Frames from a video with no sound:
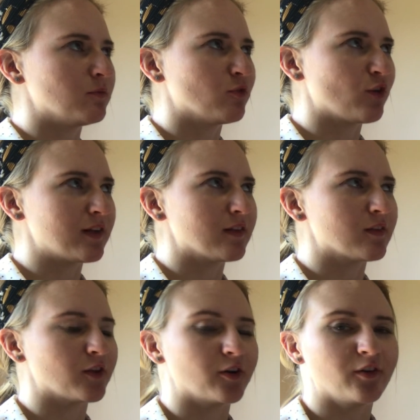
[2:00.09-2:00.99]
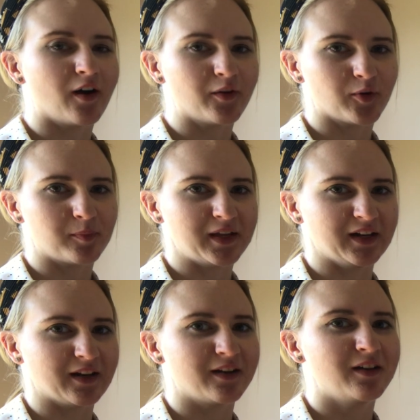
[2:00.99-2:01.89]
phrases that are not
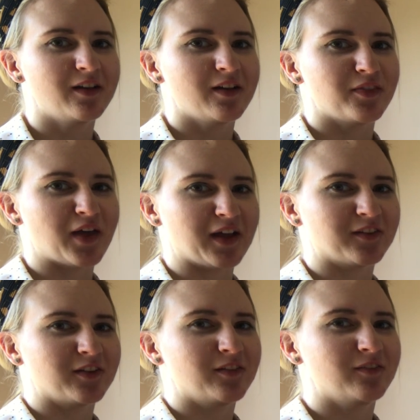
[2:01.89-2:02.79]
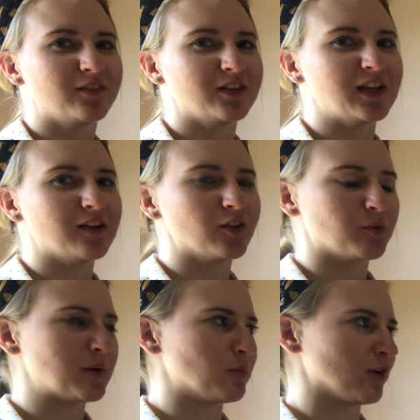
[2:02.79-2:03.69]
repeated that need a little
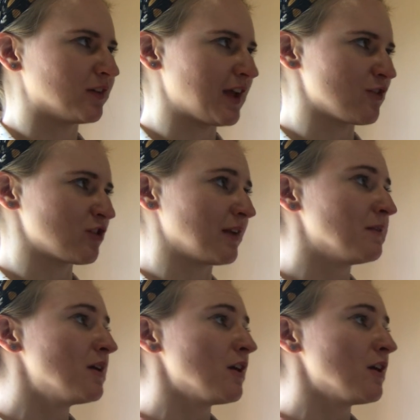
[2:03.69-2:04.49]
bit more attention.